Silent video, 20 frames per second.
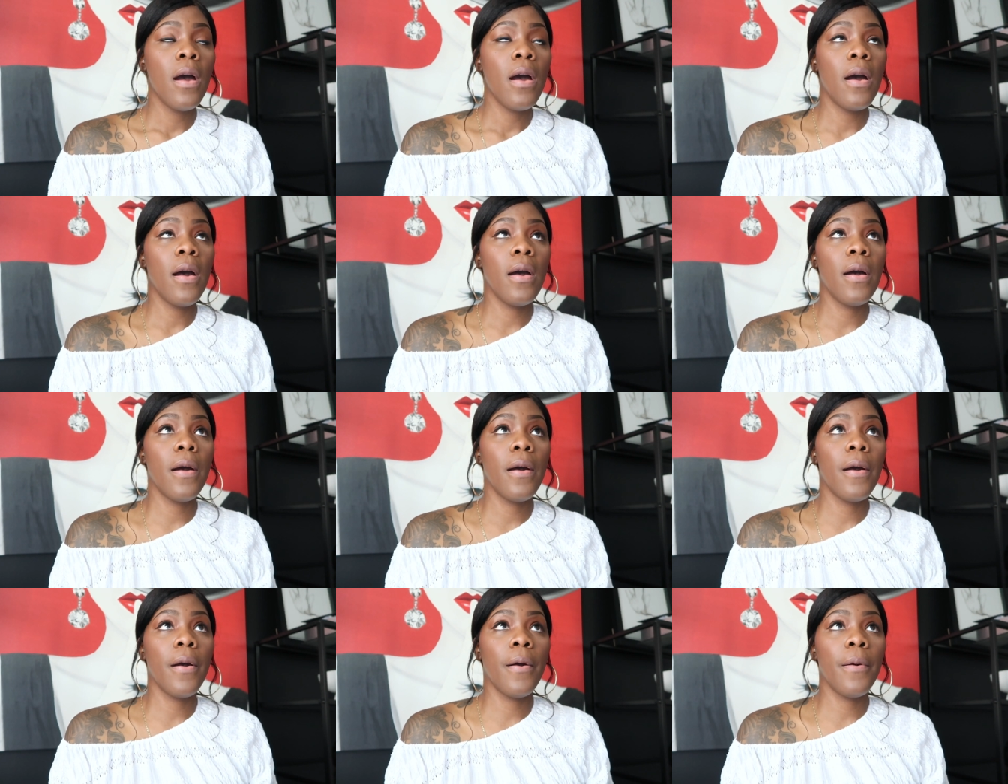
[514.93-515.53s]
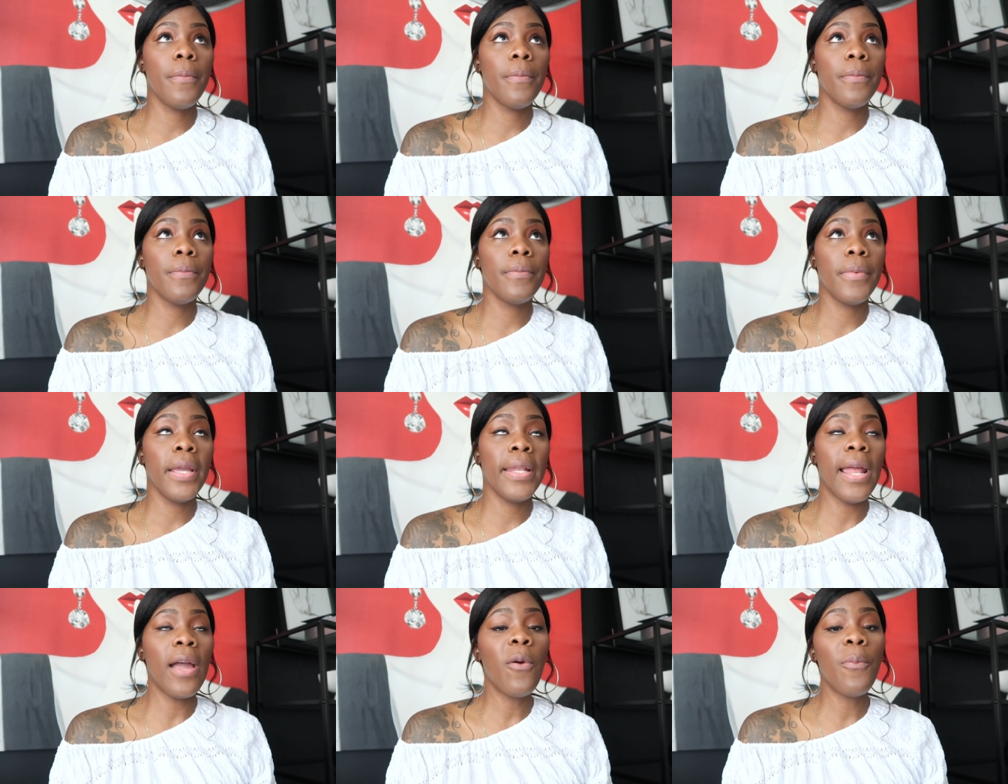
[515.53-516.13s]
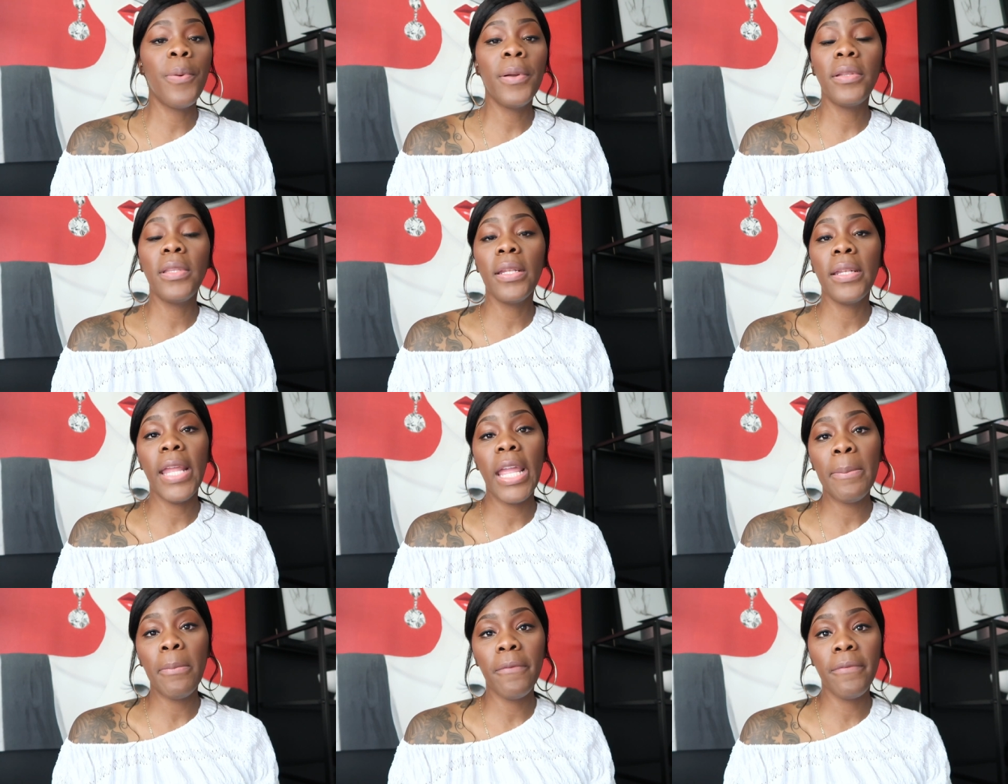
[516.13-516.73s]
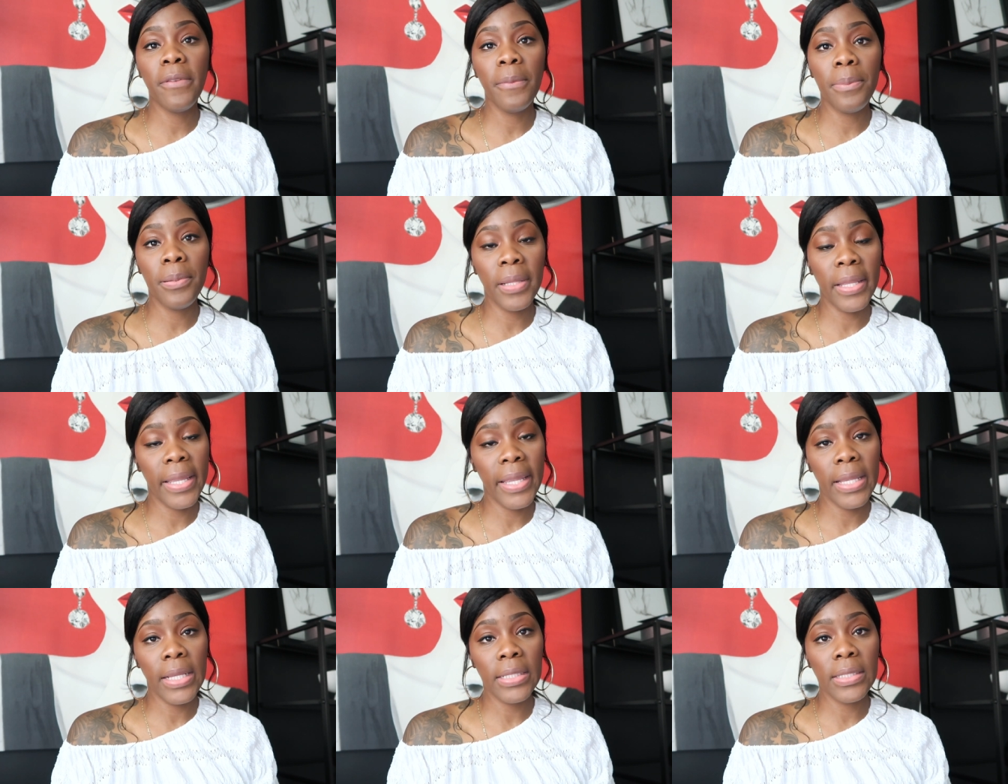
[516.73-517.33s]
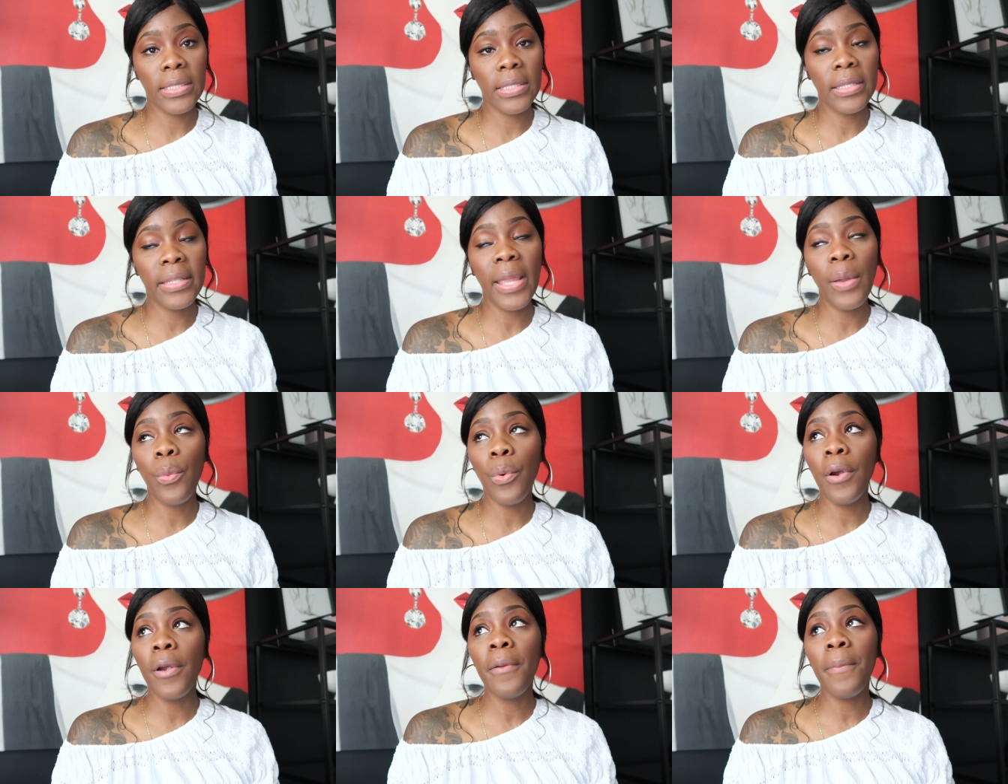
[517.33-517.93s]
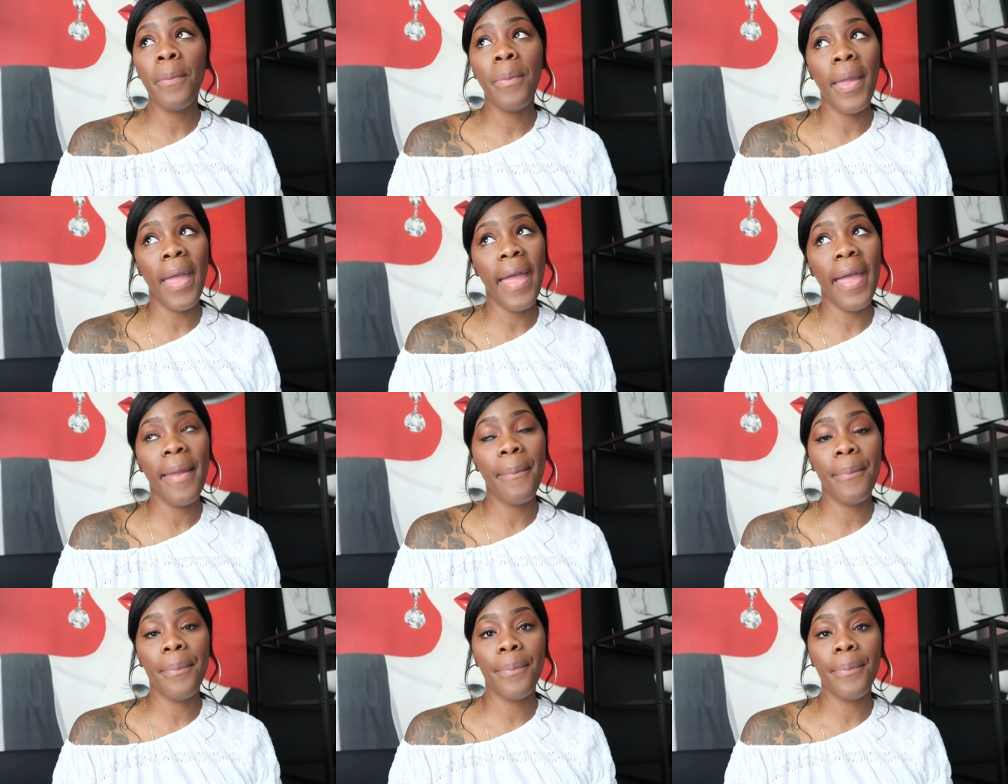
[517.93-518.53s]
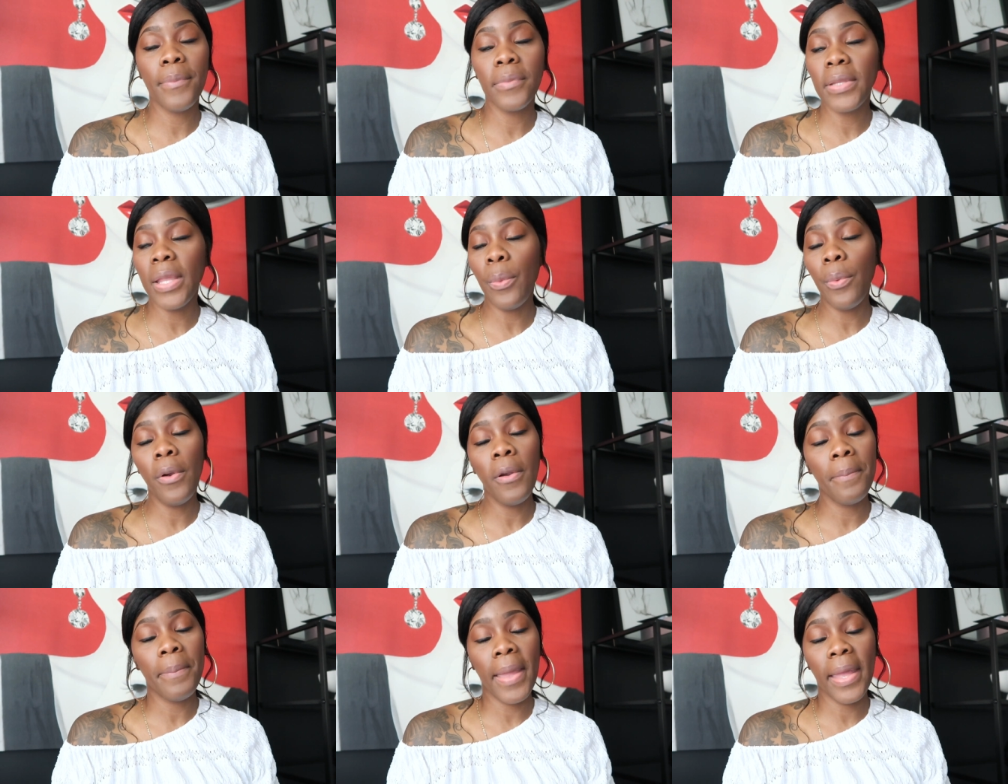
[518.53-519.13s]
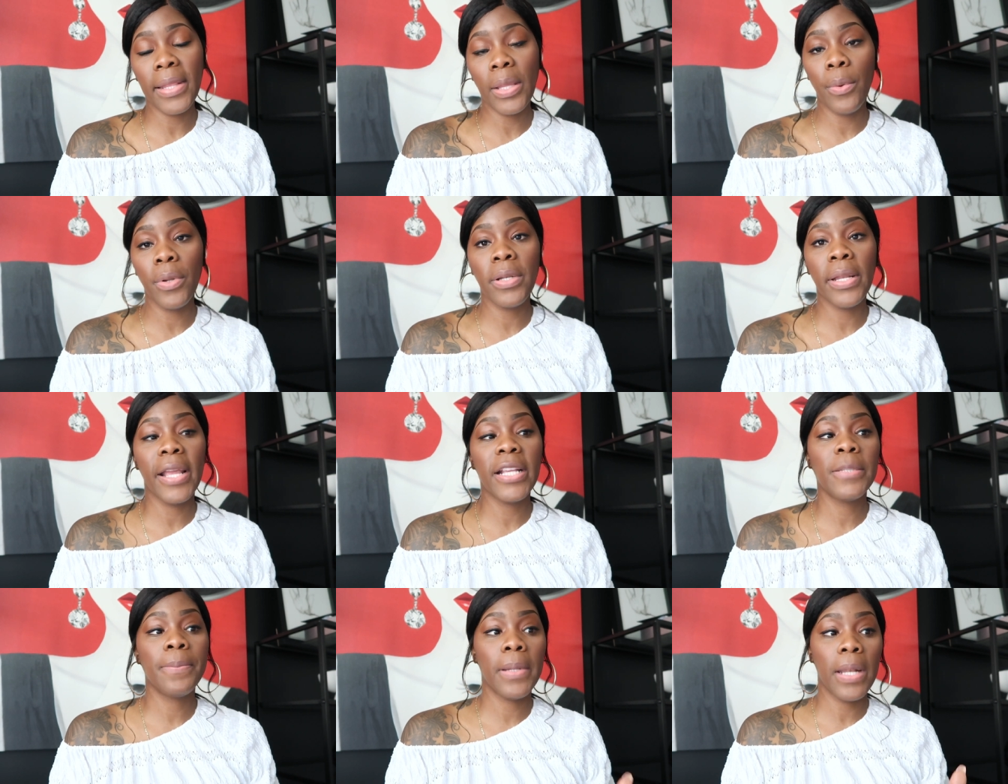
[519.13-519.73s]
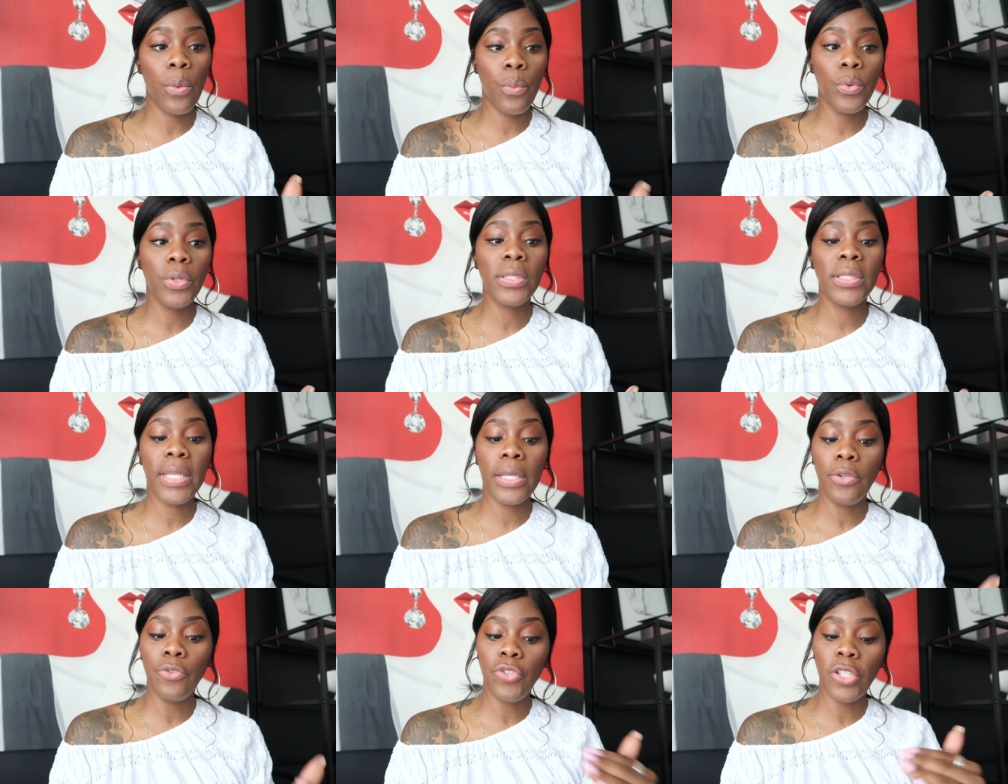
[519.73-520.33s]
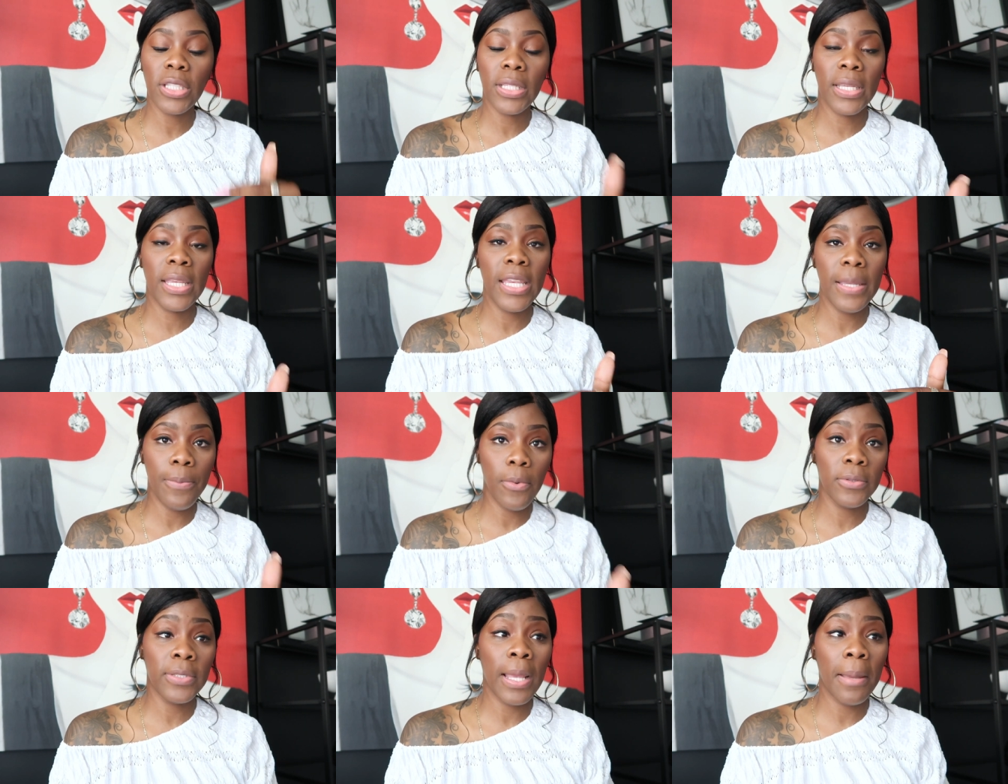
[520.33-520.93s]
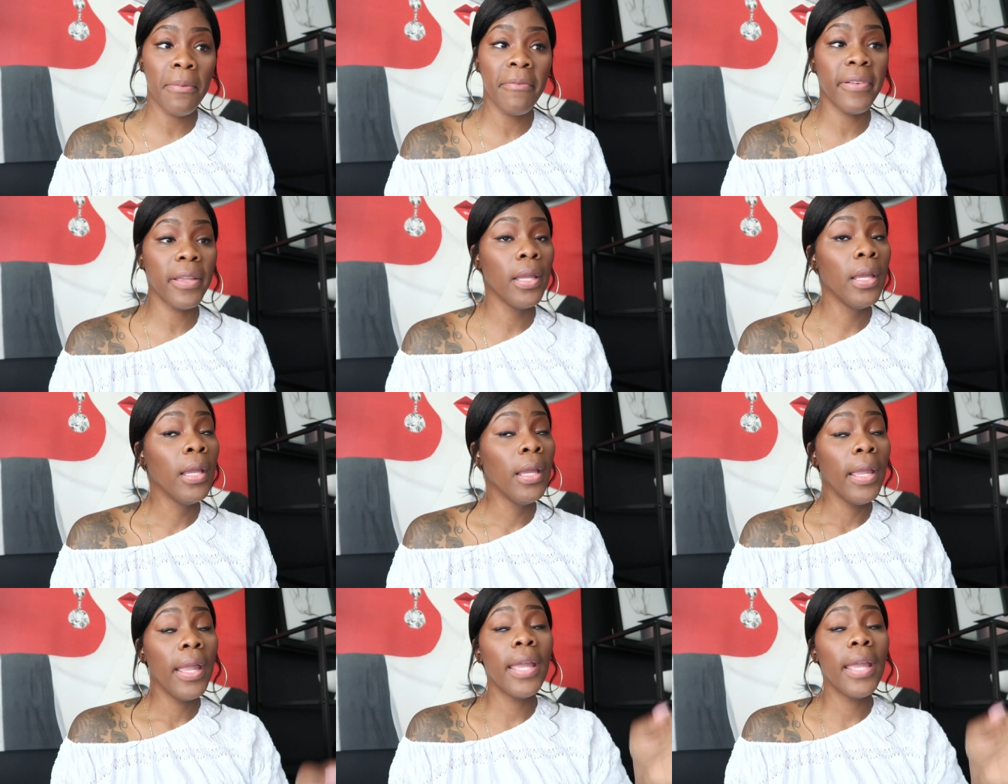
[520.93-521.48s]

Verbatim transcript: Um, and I'll put the name of the place. They weren't bad. They weren't bad. They were nice, but I would say you just keep on top of it.